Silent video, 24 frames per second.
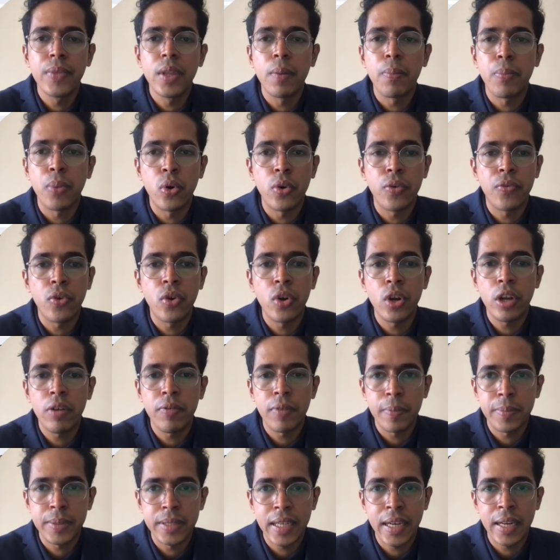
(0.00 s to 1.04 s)
portfolio
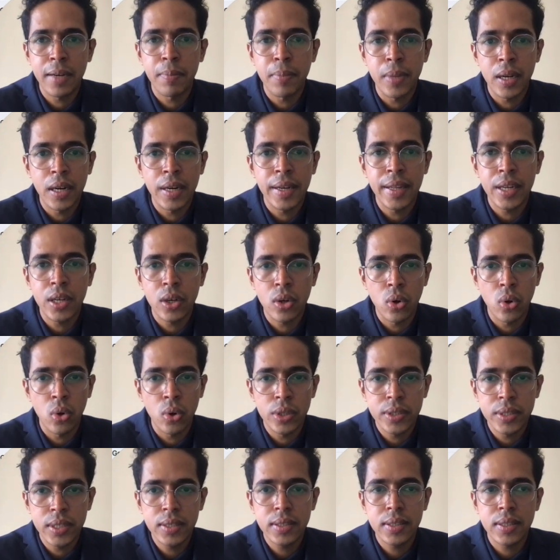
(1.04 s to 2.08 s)
website building
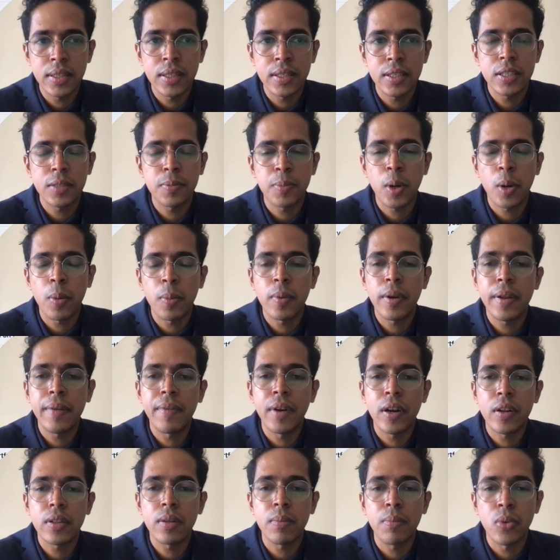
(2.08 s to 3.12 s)
course is. This is probably
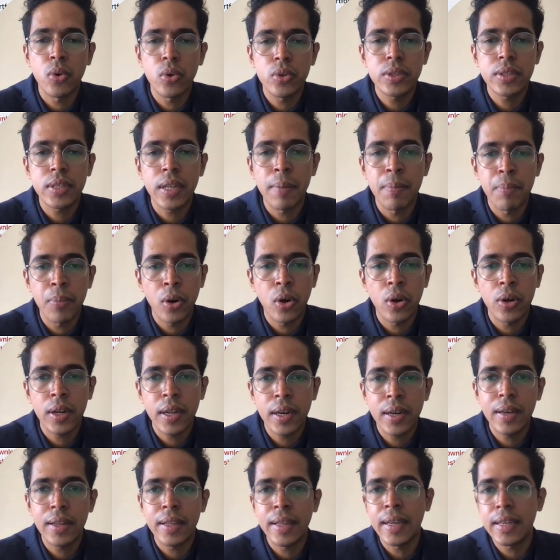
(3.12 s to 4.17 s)
one of the most
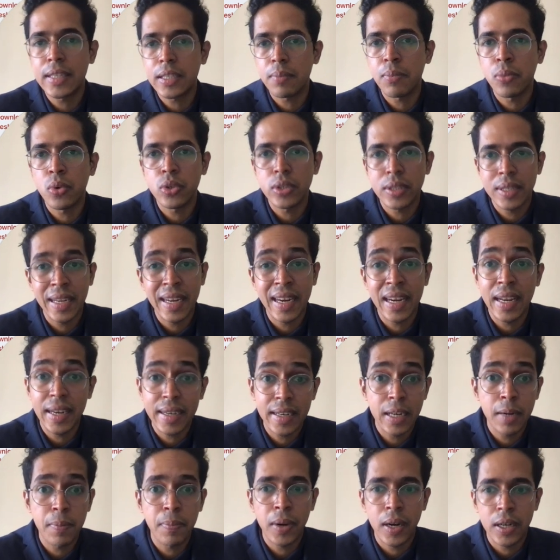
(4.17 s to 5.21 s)
important yet most
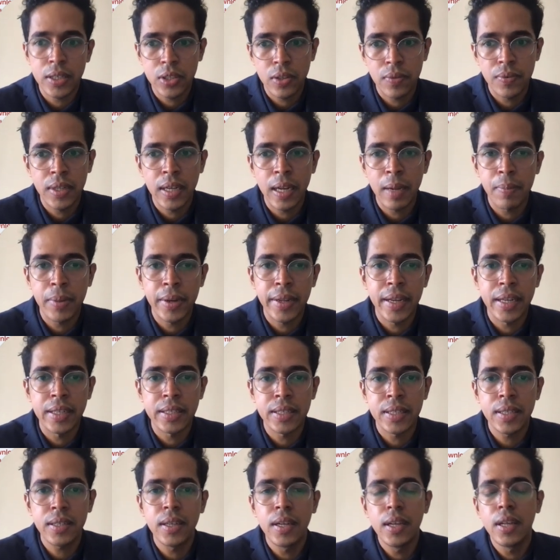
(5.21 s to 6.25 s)
neglected parts of the
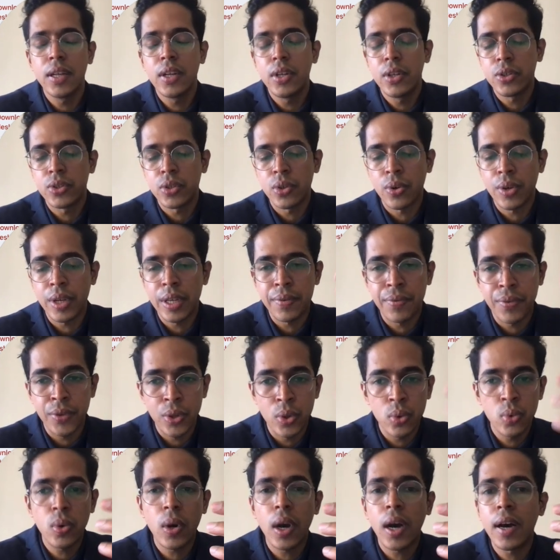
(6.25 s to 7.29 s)
application. So if
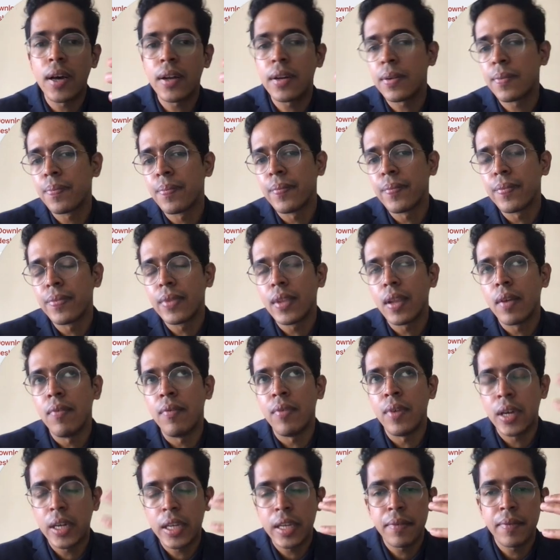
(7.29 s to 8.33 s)
you are
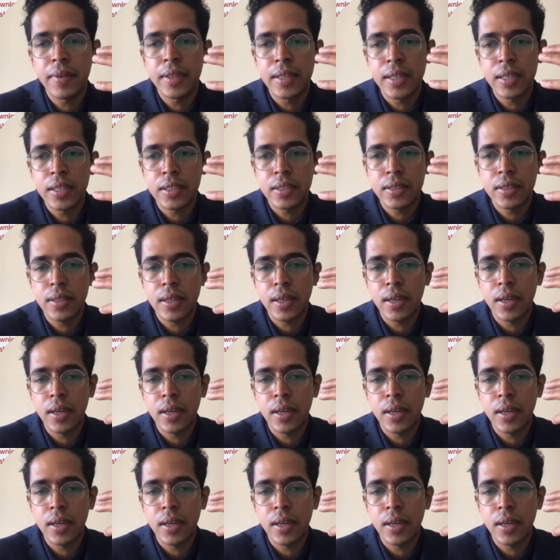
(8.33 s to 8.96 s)
working with us,